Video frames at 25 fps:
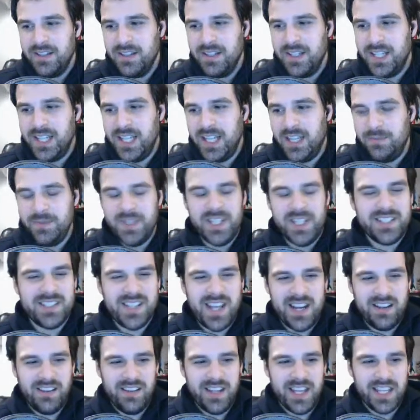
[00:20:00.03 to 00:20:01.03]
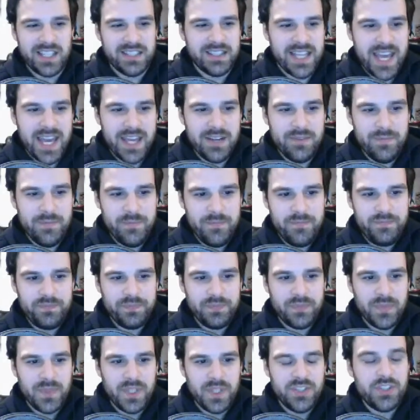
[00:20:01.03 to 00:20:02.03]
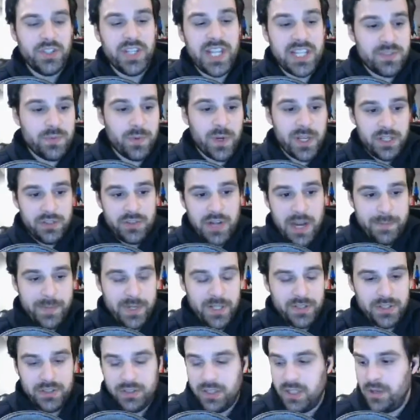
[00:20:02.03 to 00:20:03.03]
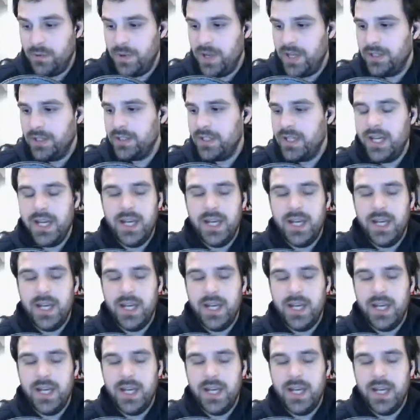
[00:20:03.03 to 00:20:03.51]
It's kind of like that. So that's why you drop out the low end.